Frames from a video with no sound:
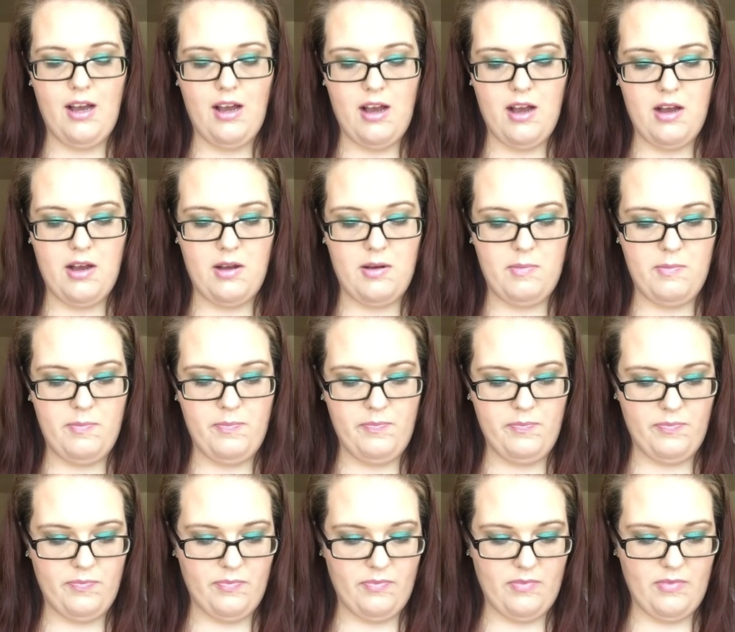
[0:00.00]
Um,
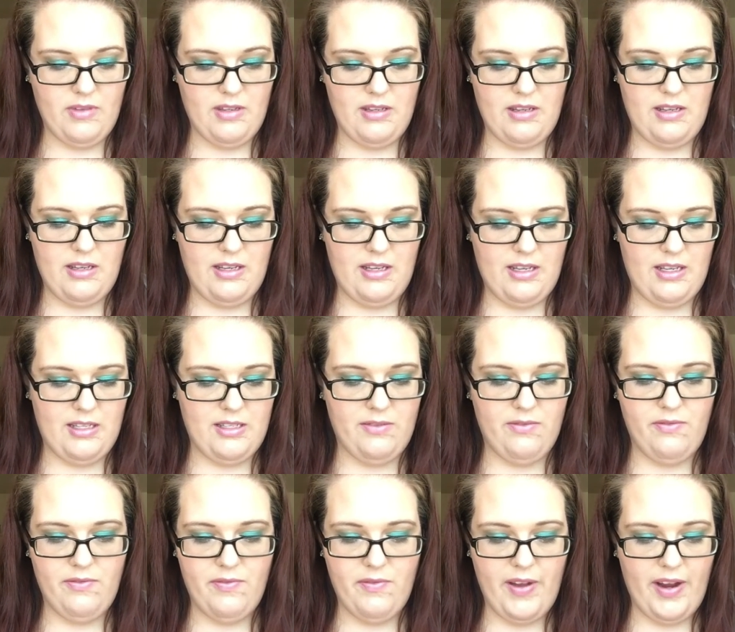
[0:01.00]
it's
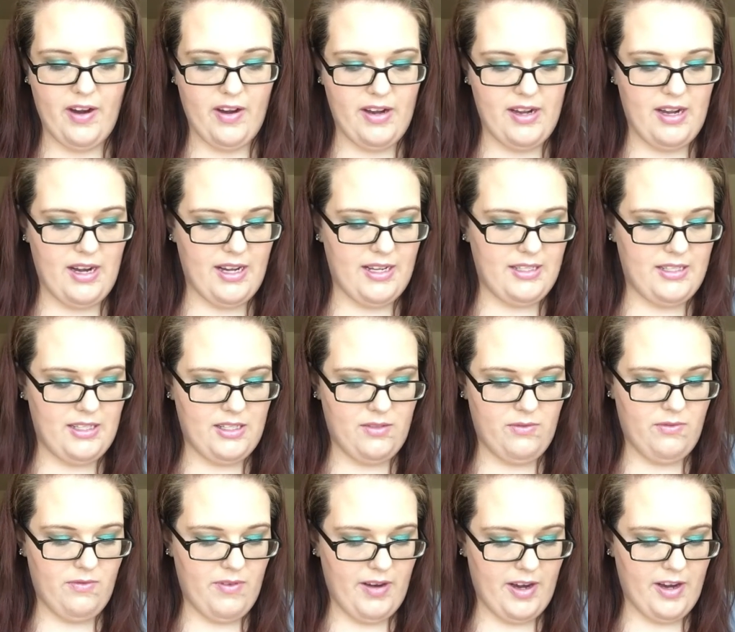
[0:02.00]
very nice.
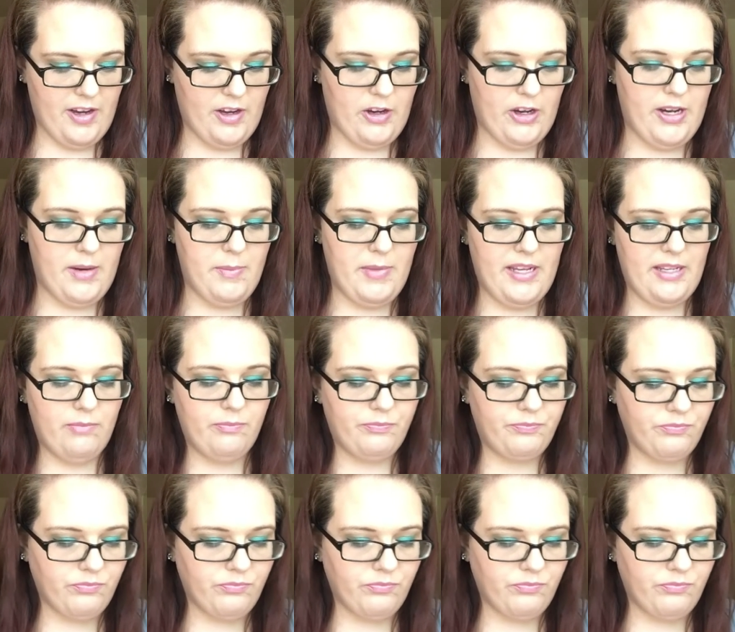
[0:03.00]
It's very creamy.